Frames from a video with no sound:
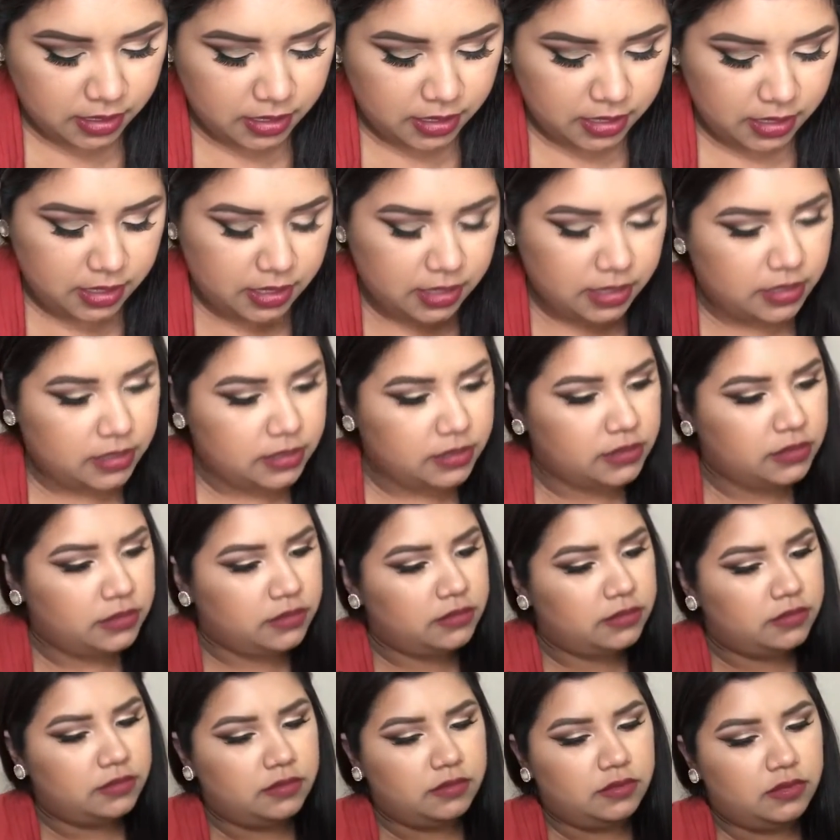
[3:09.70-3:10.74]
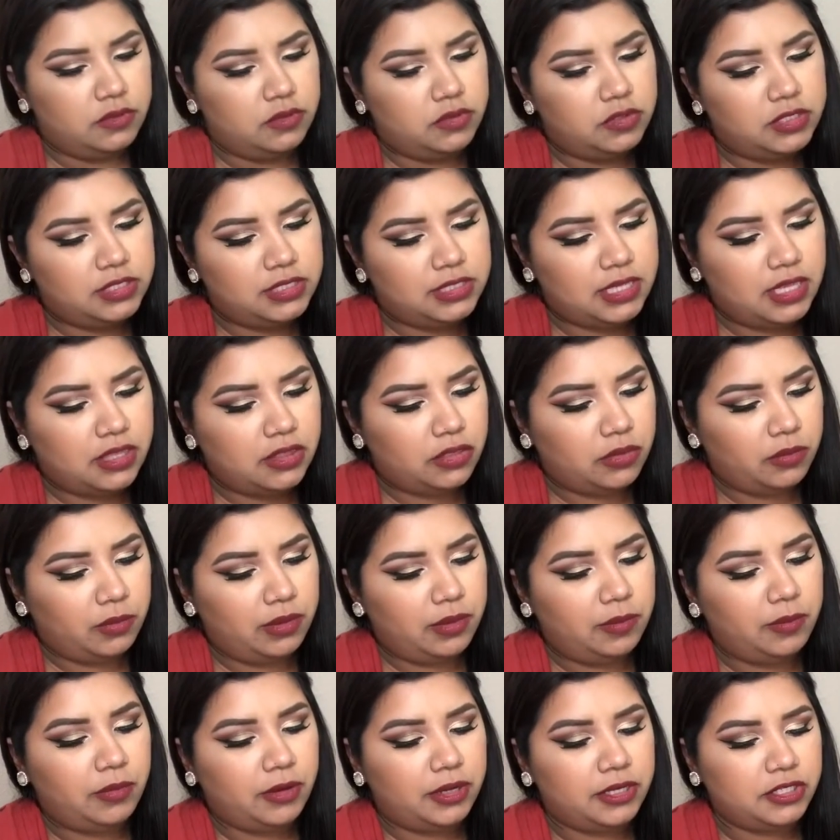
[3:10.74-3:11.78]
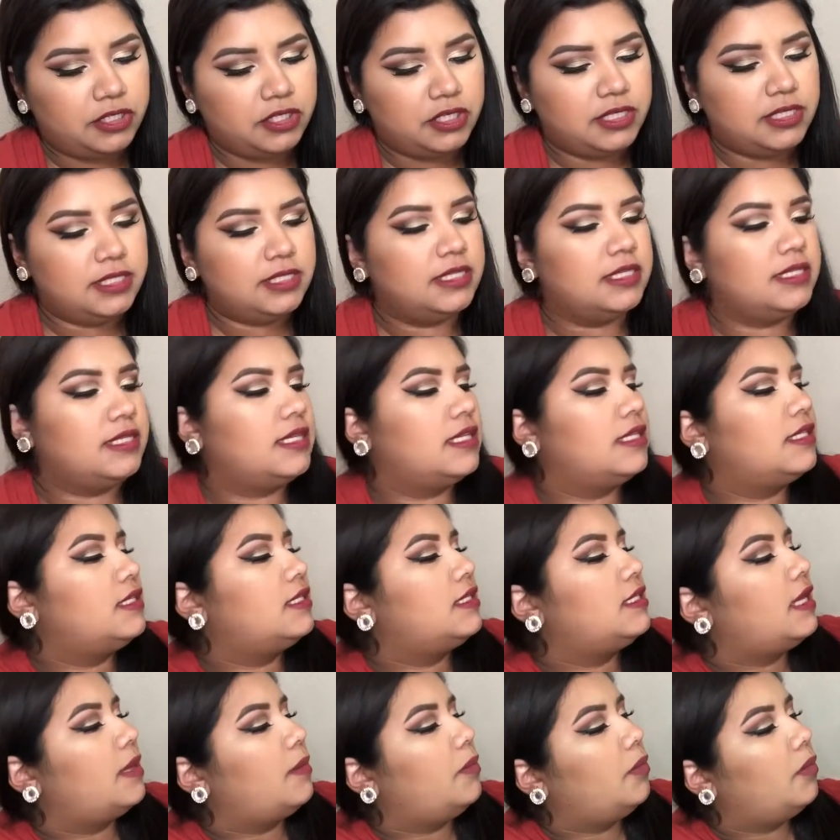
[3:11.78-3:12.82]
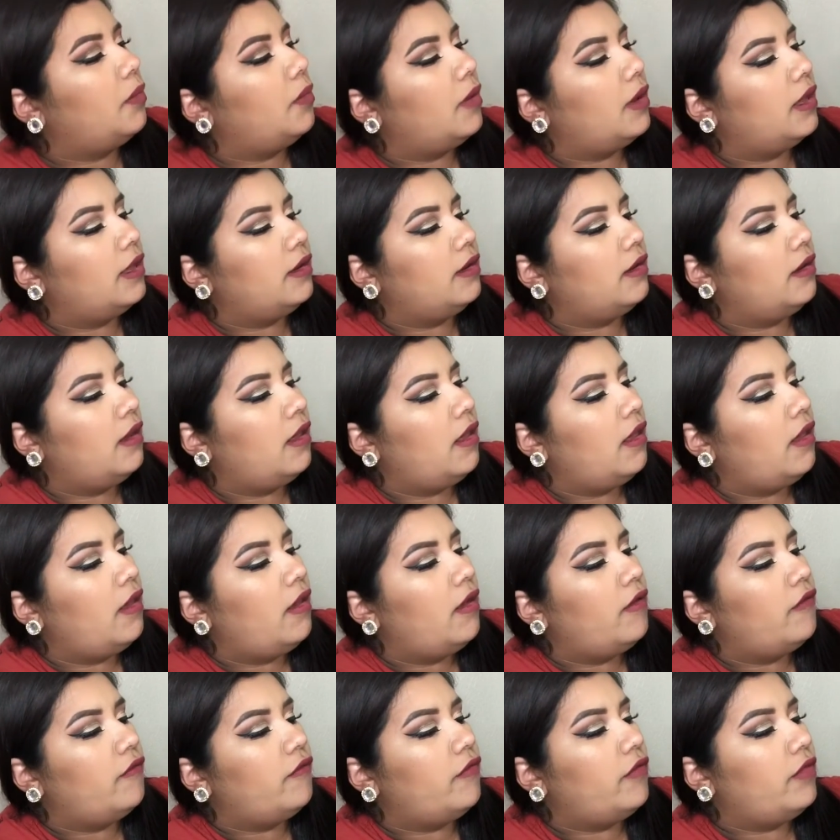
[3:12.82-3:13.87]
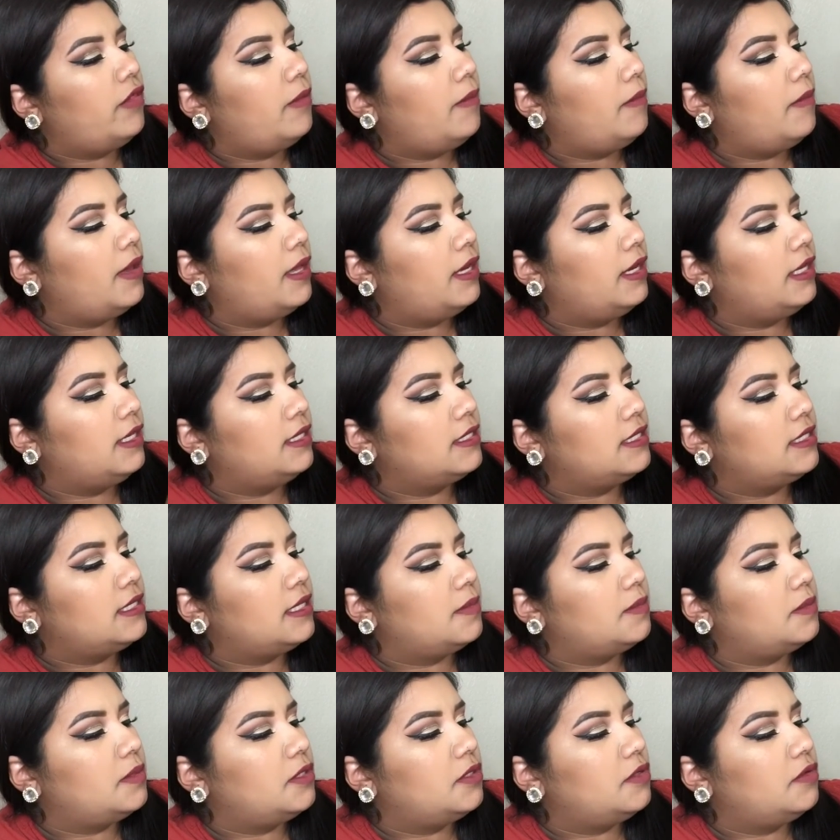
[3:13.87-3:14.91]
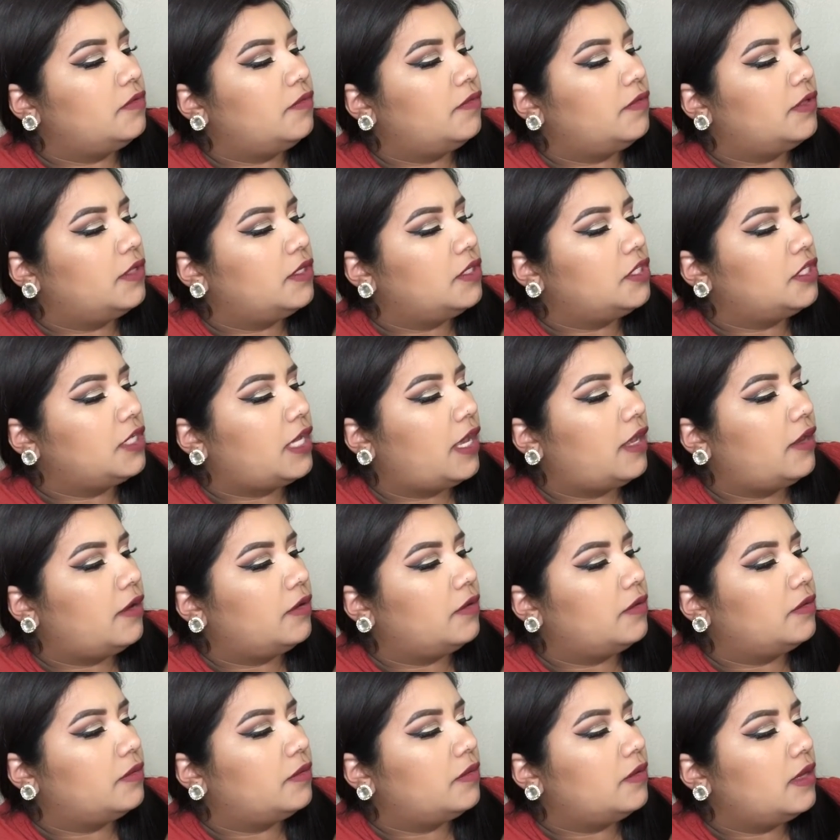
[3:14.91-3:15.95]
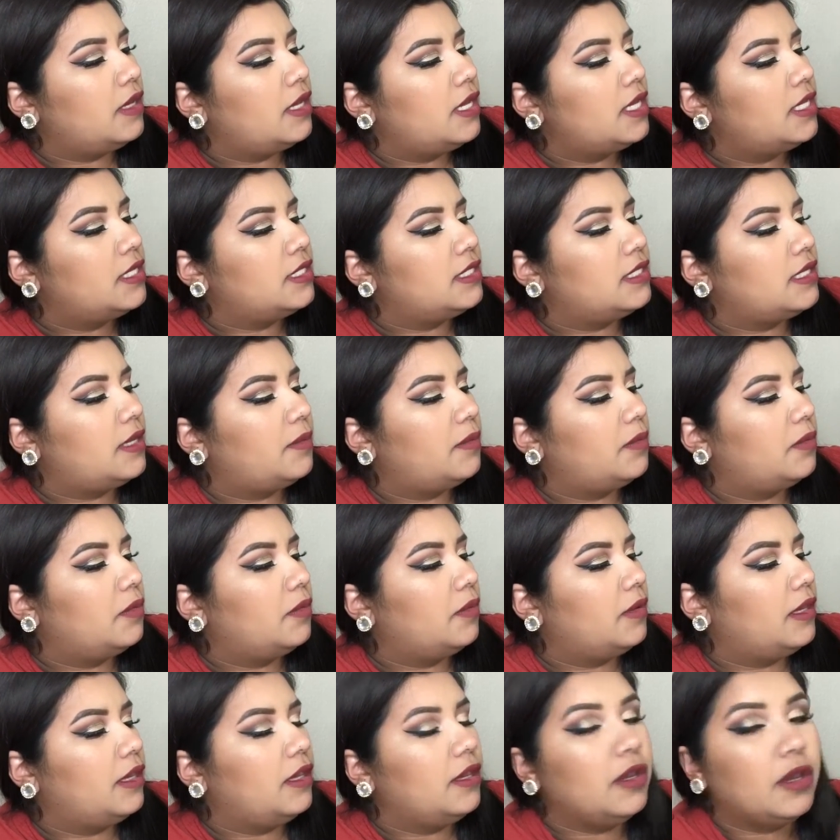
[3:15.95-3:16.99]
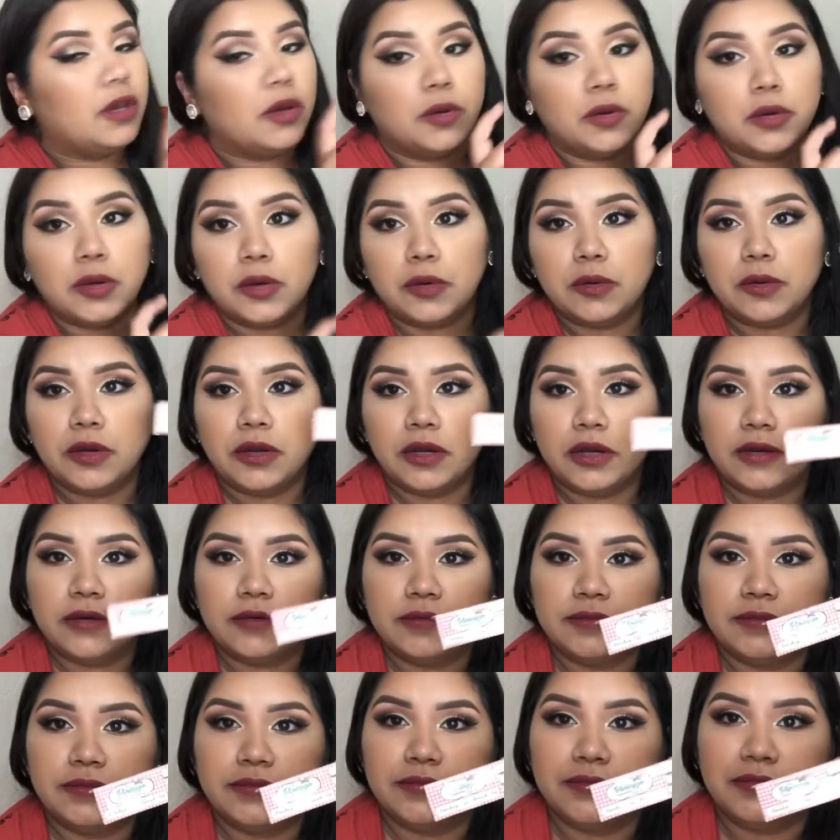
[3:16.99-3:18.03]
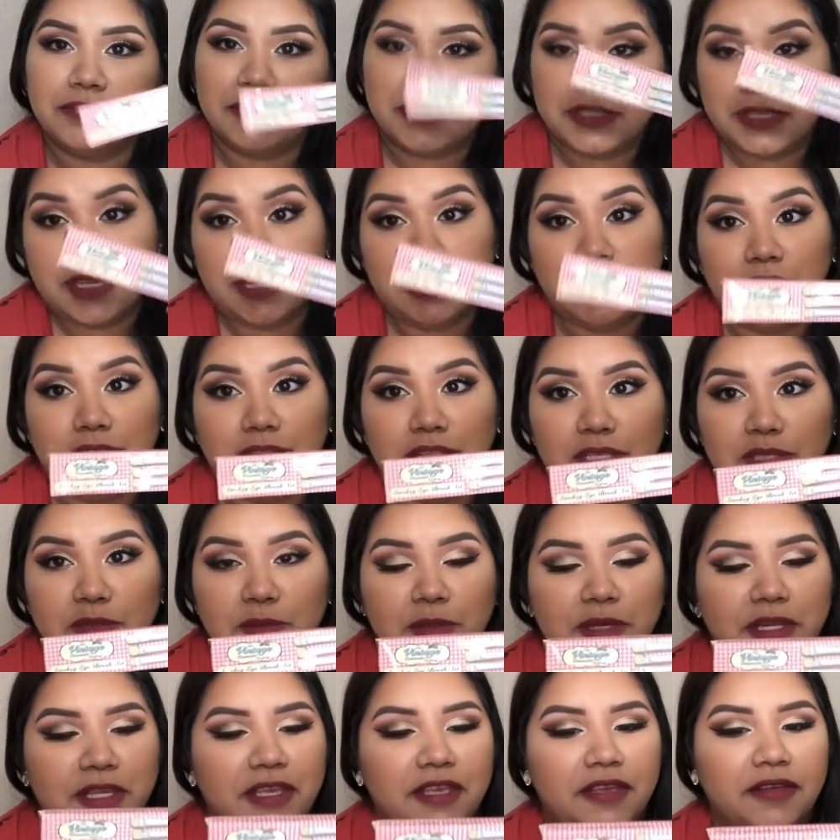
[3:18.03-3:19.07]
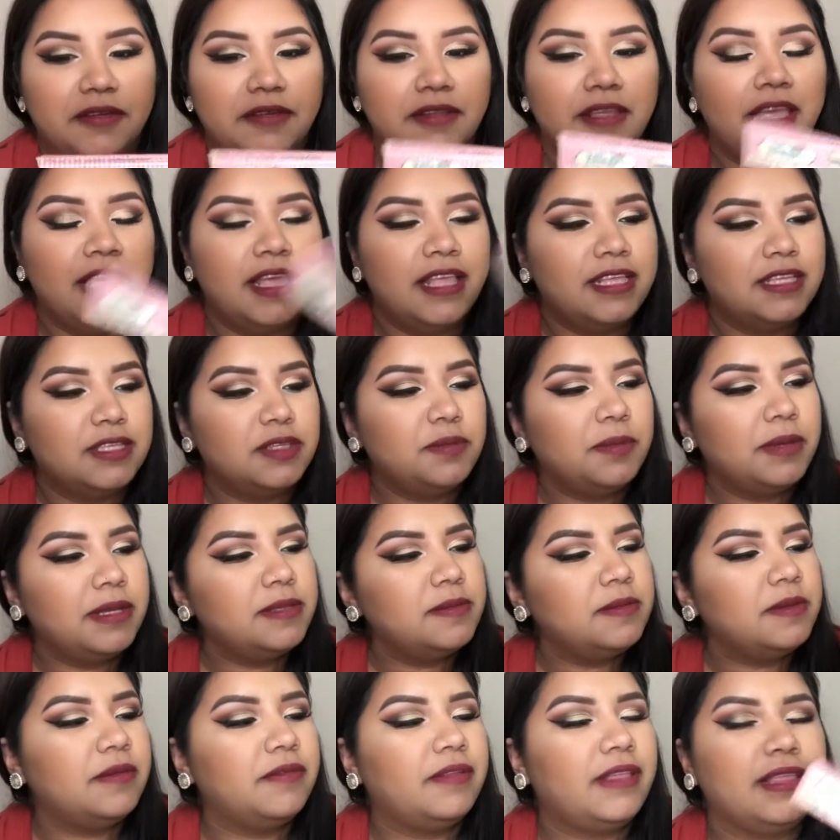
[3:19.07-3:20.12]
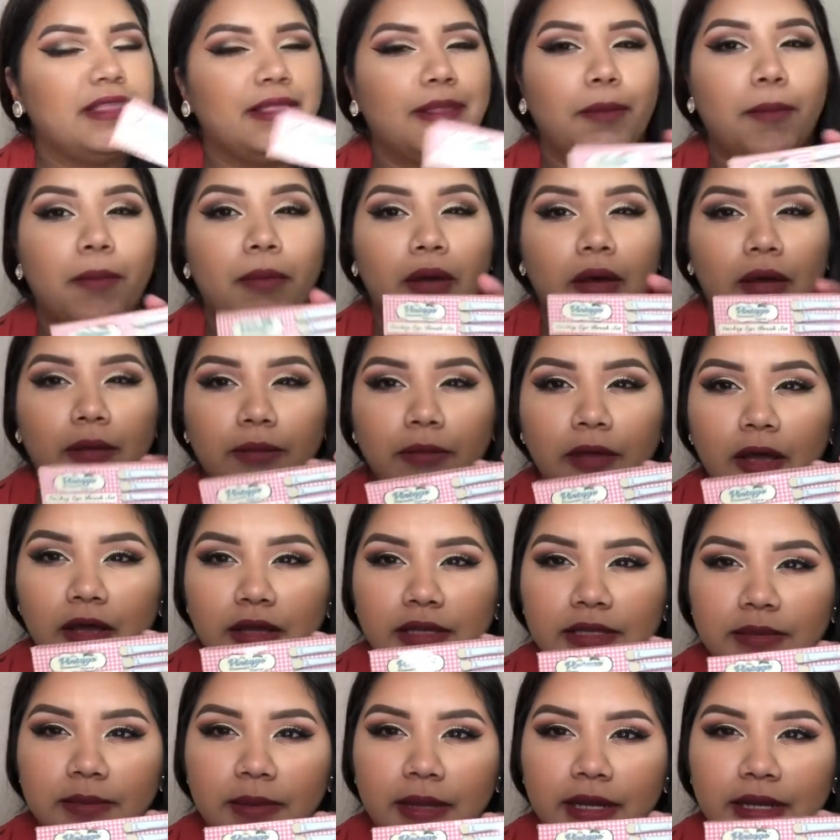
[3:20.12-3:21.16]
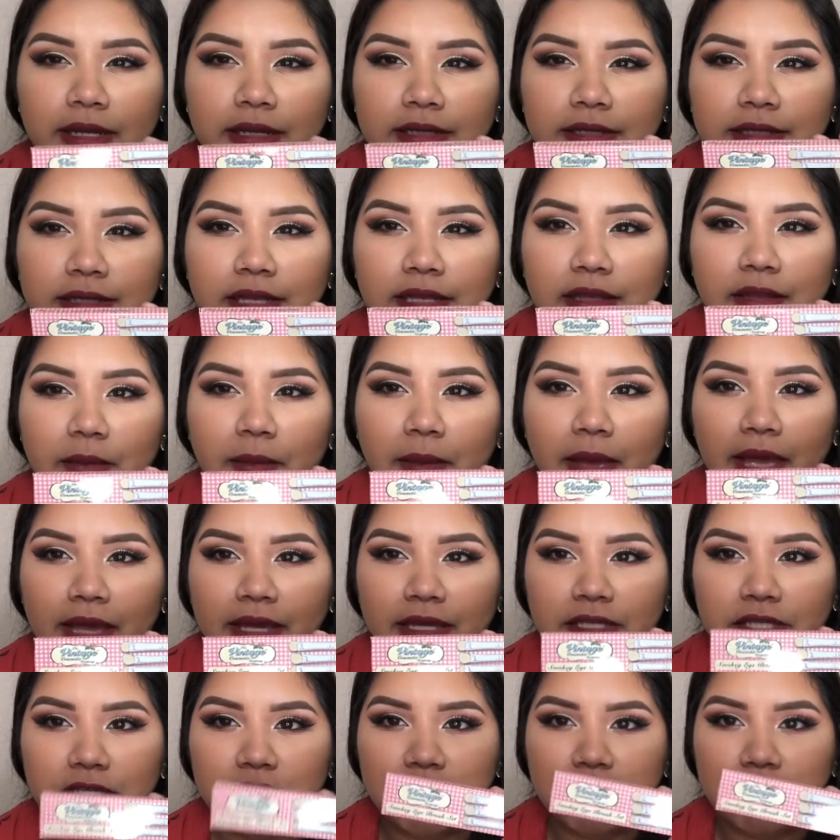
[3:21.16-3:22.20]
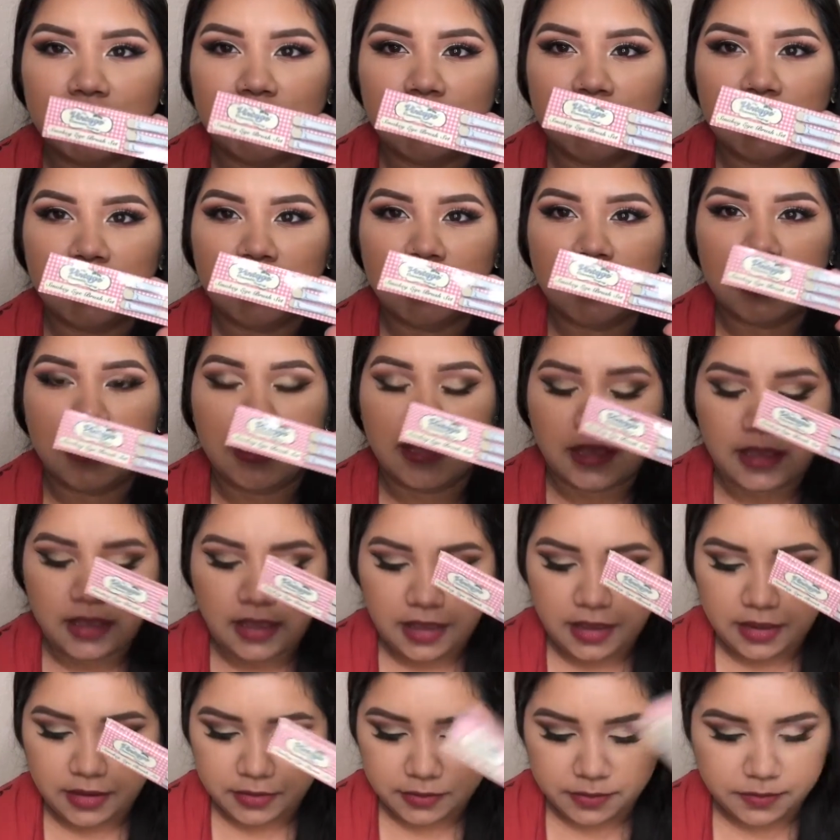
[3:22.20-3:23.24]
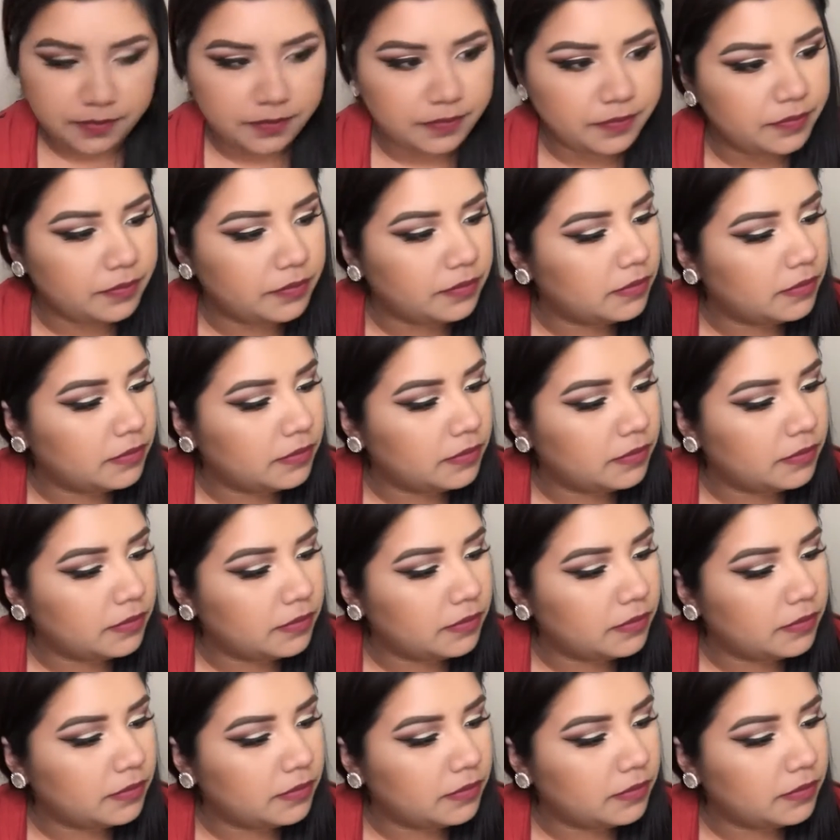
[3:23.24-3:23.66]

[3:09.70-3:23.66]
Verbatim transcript: and you just get three brushes it says step one for the money step two for the shadow step three go go girl I think that's pretty cute this reminds me of like the mom cosmetics like the packaging um,